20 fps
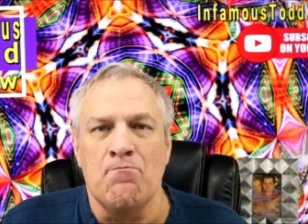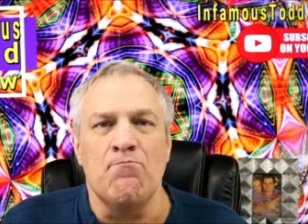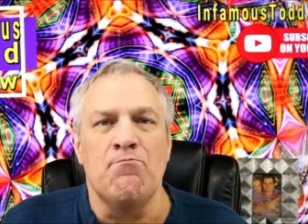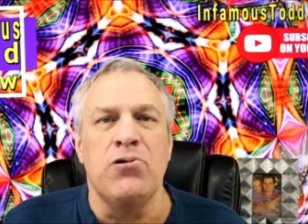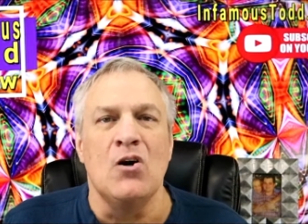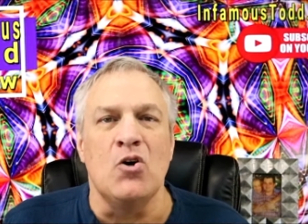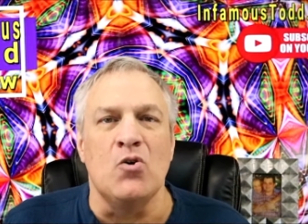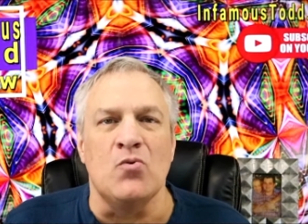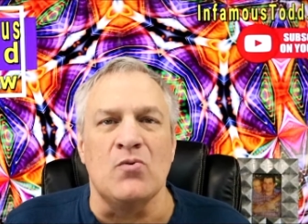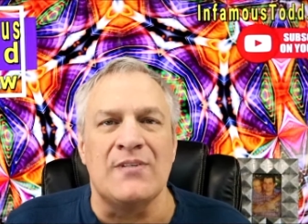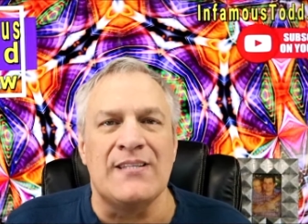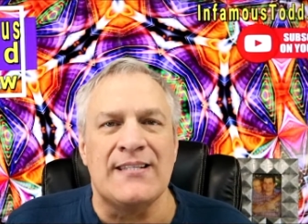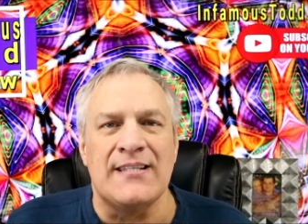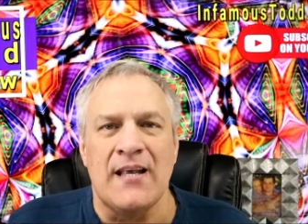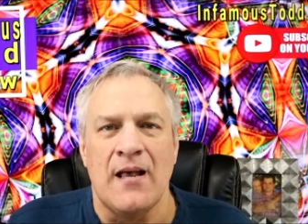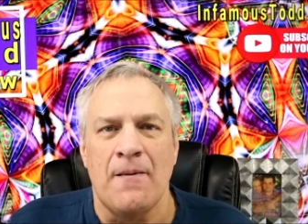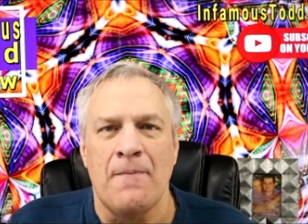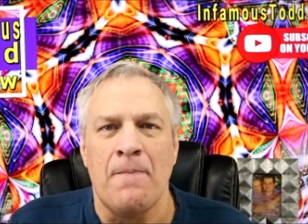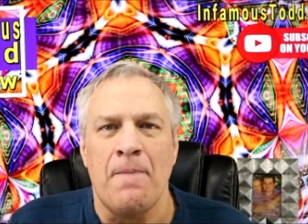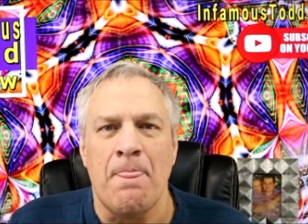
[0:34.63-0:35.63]

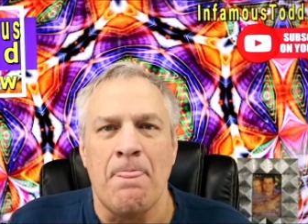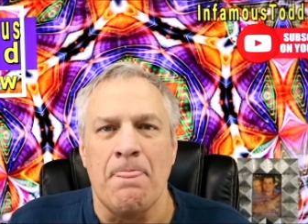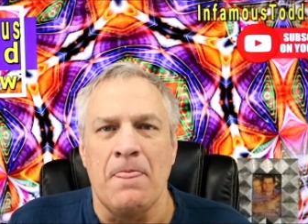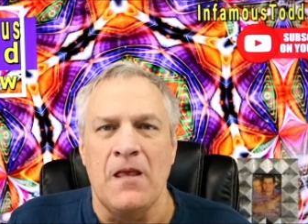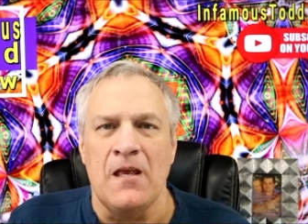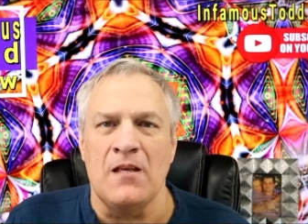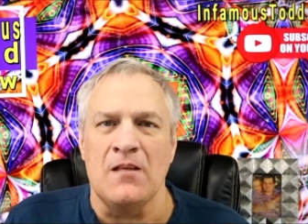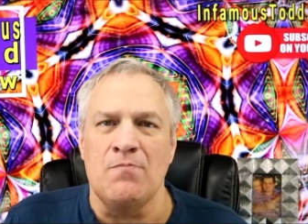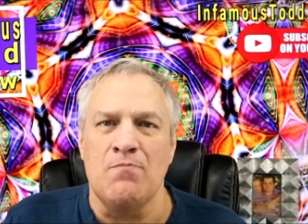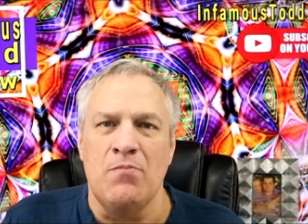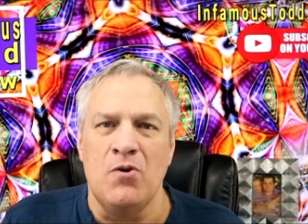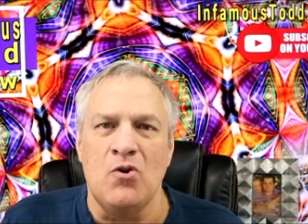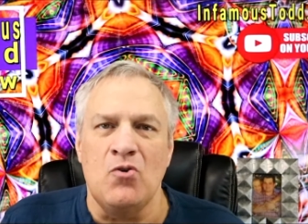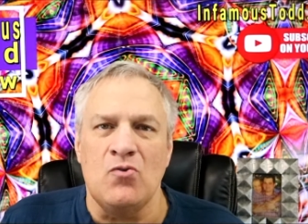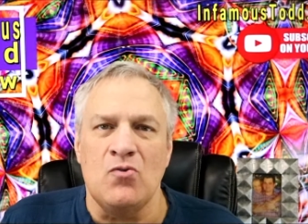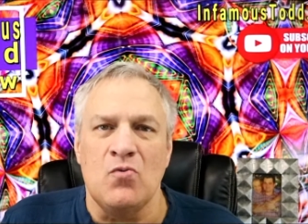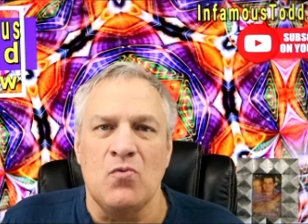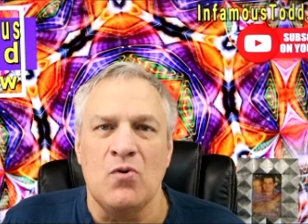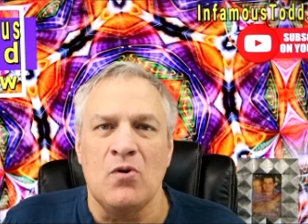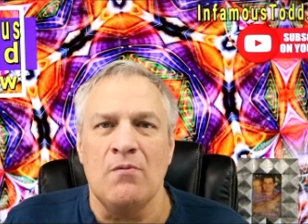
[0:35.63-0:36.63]
Boots. These
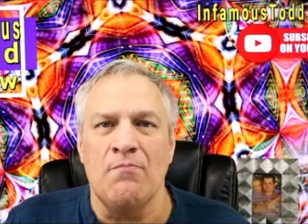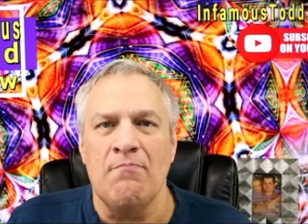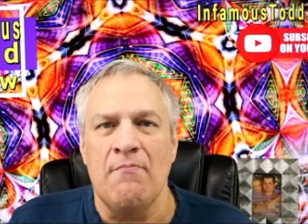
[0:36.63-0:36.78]
boots were